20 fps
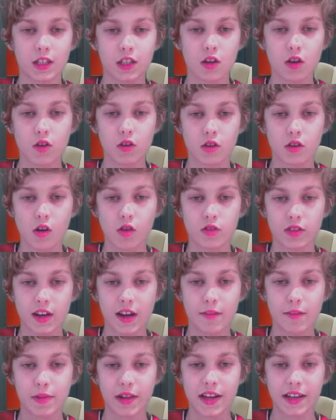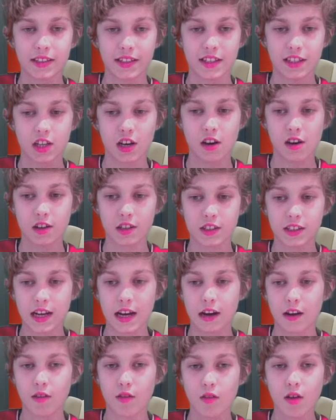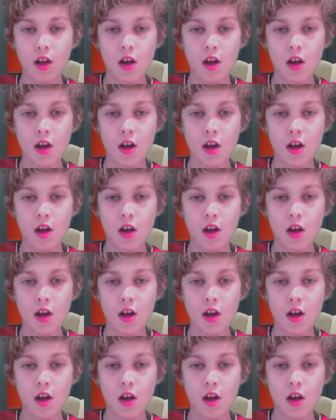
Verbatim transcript: goes out, plays his heart out,